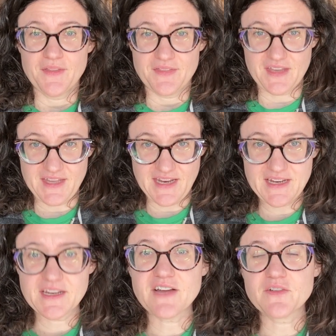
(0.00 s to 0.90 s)
The
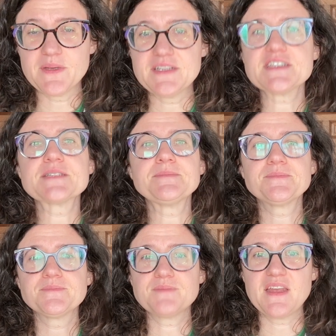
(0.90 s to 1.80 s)
Canadian government,
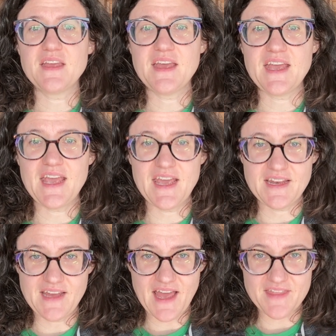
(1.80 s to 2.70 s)

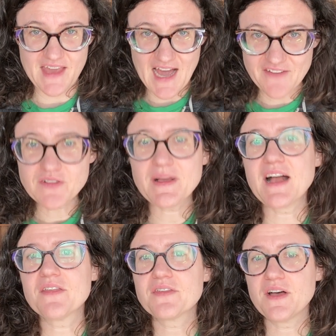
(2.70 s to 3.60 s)
in the
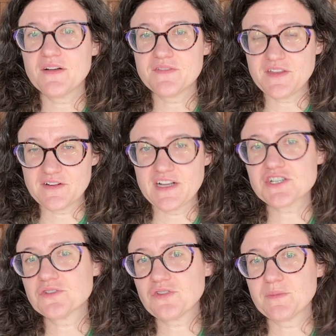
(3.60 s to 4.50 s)
aftermath of the
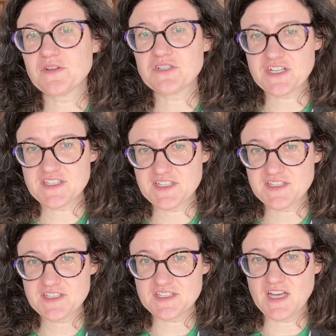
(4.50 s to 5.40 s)
International Criminal
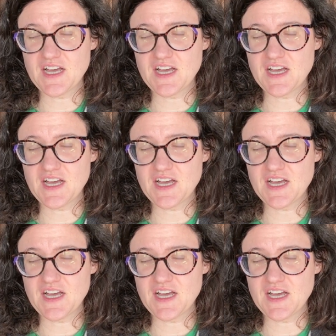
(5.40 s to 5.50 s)
Justice